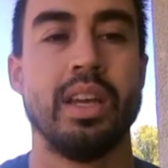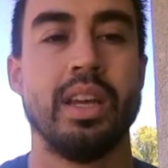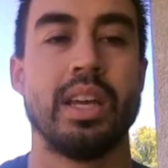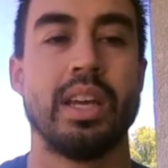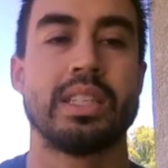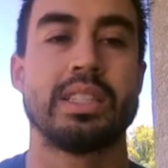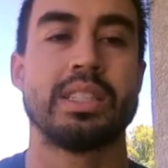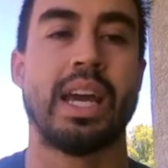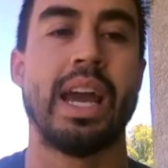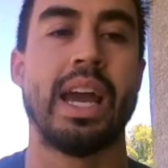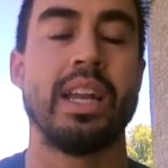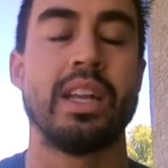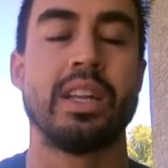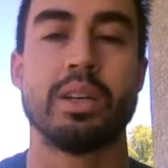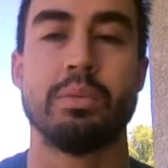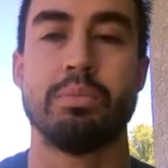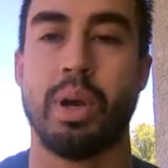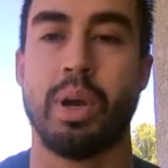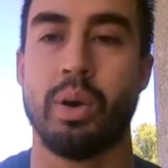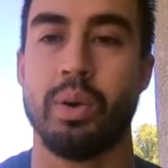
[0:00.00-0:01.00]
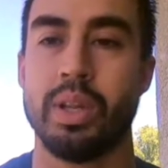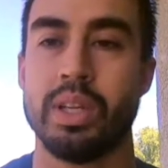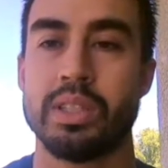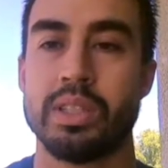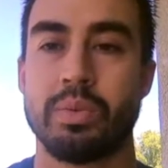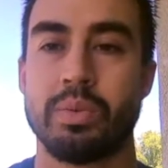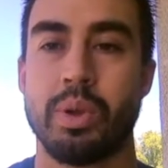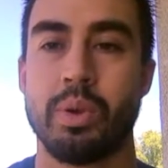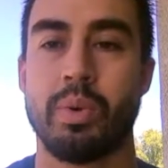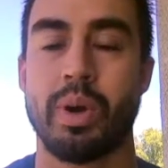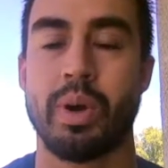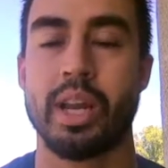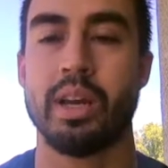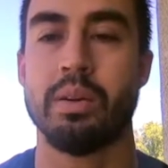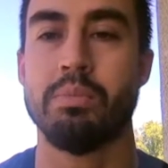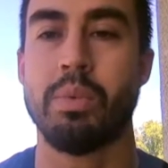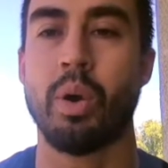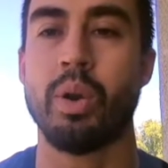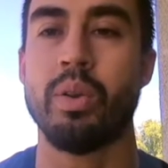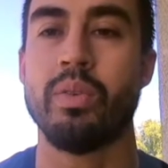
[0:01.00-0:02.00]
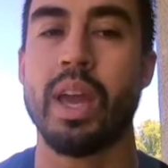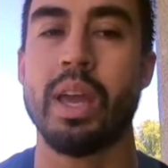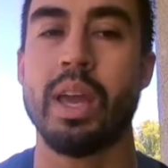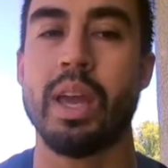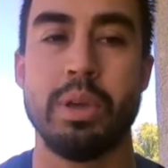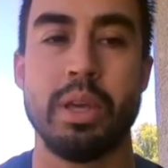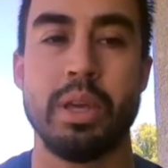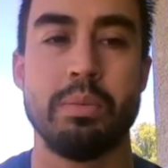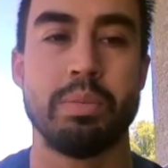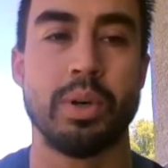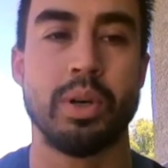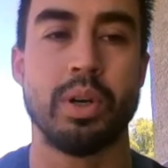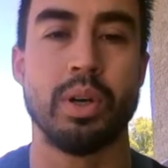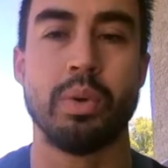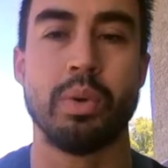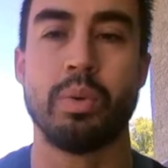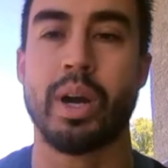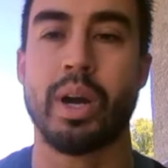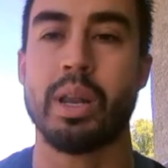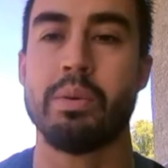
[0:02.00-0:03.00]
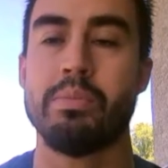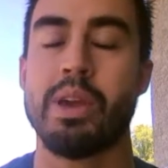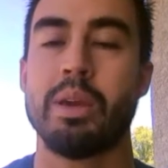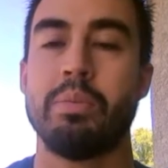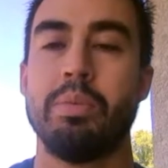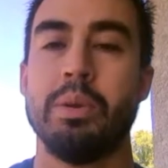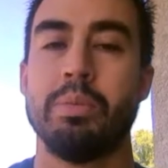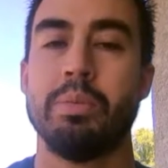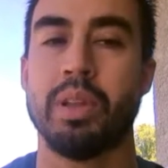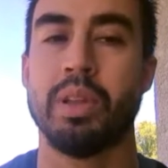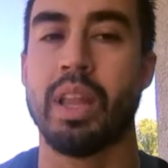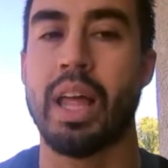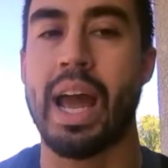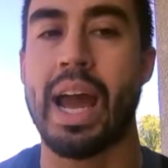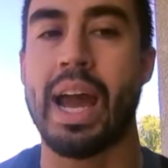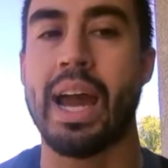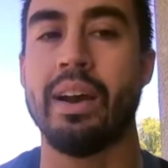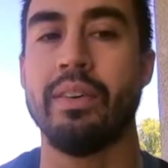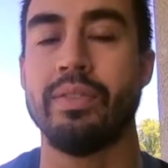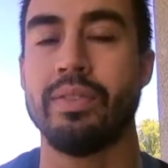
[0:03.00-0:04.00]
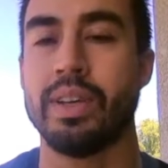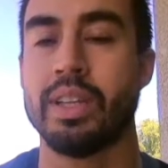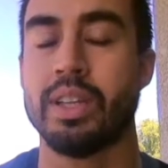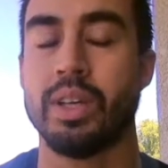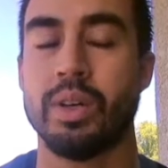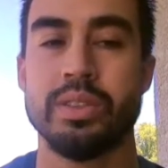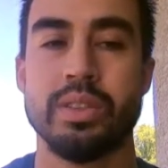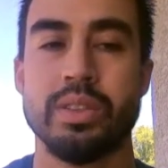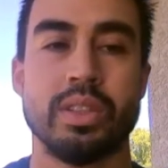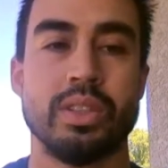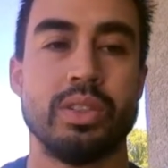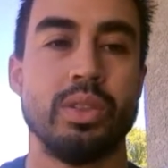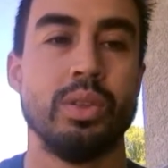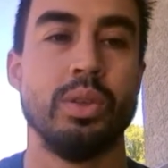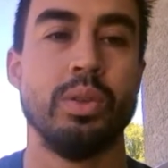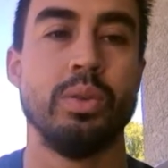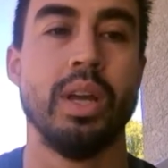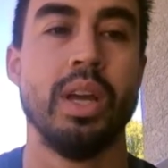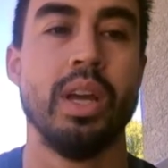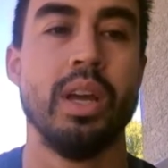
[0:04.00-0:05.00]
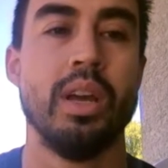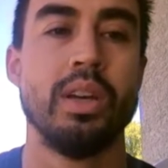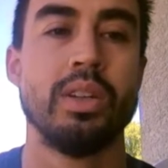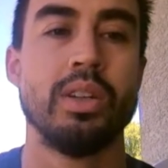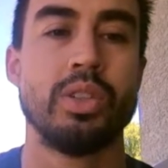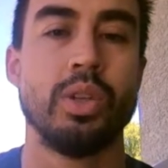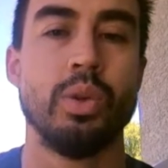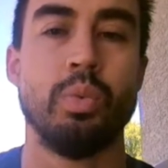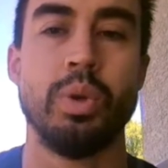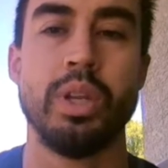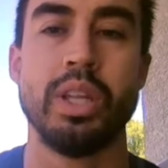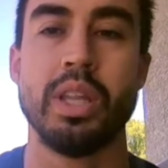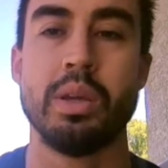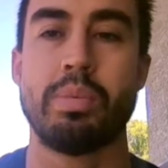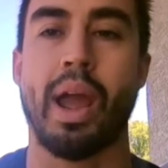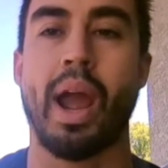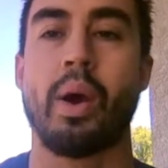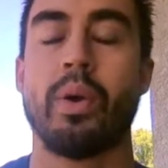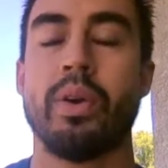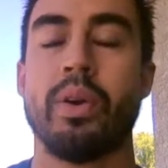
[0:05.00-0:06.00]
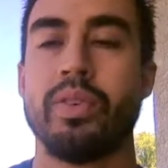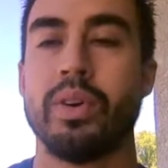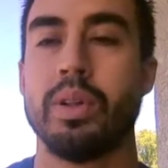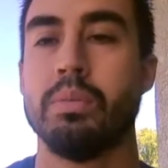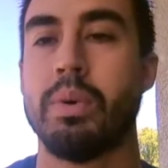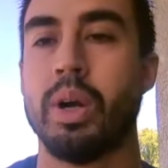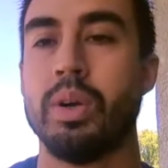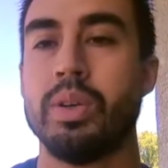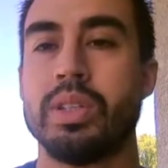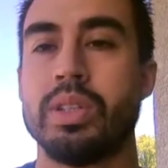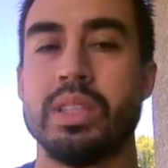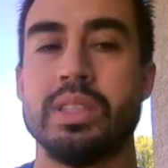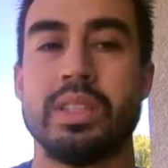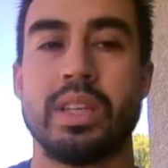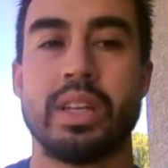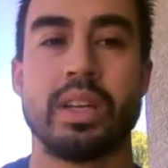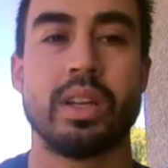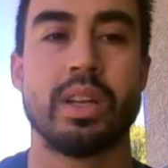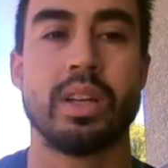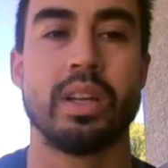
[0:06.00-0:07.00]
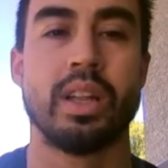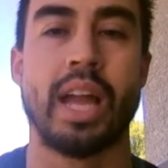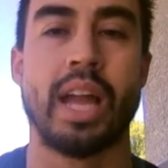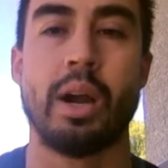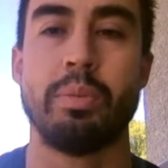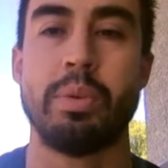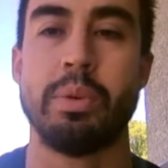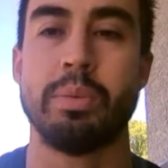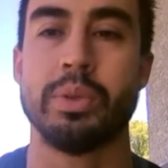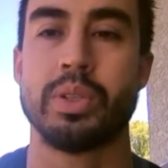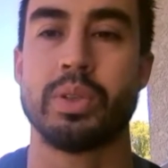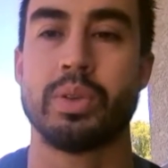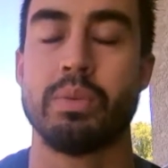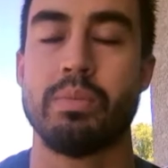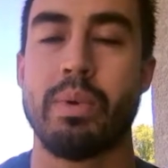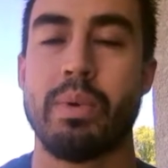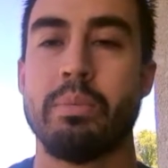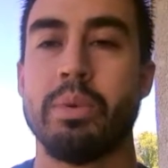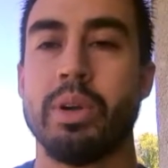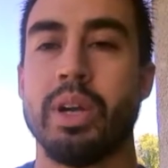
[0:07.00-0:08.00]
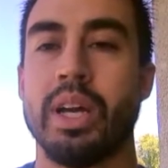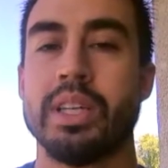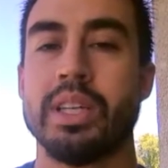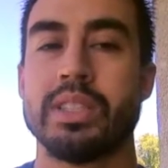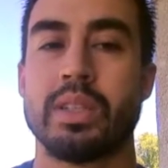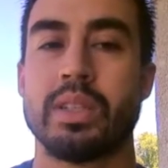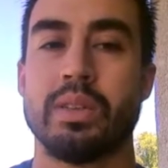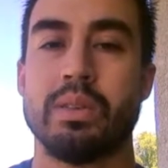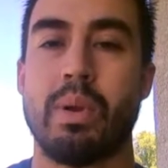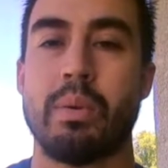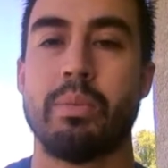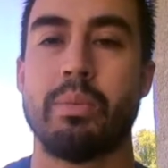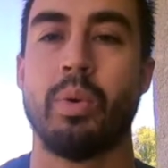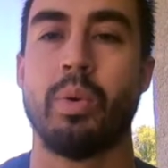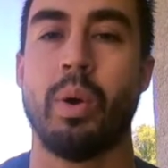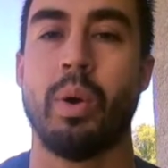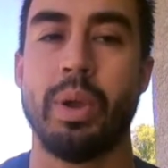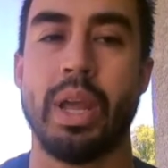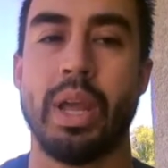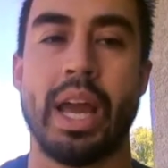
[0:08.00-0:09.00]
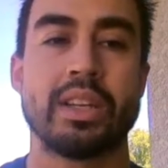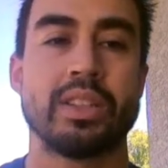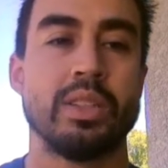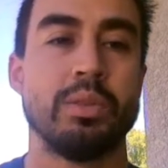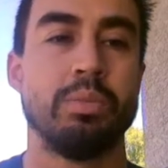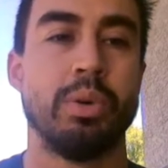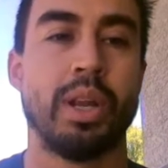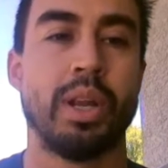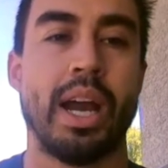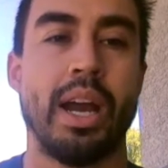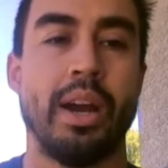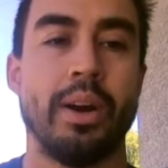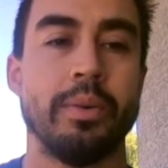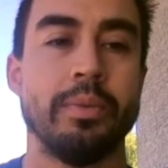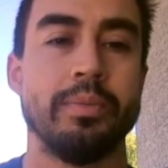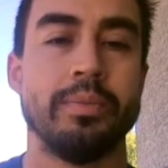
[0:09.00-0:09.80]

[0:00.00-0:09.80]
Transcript: excited component so we want to motivate people we want to make people laugh and those are the two two really powerful emotions that are going to allow people to remember us and remember what we actually put out.